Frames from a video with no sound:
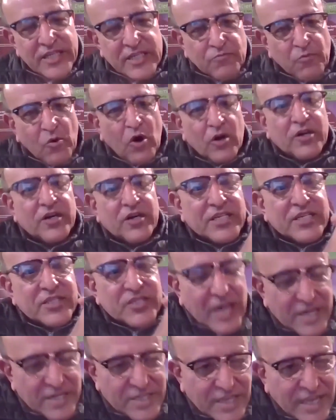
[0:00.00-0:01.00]
what
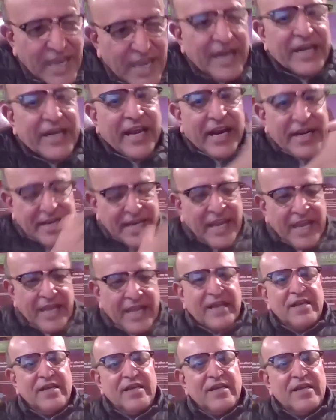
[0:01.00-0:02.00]
result they are
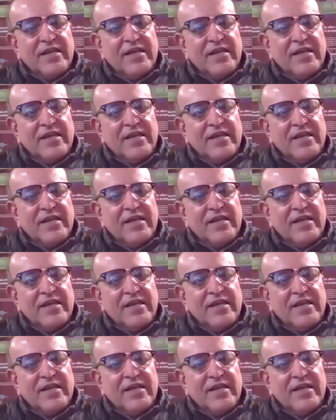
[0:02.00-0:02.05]
getting,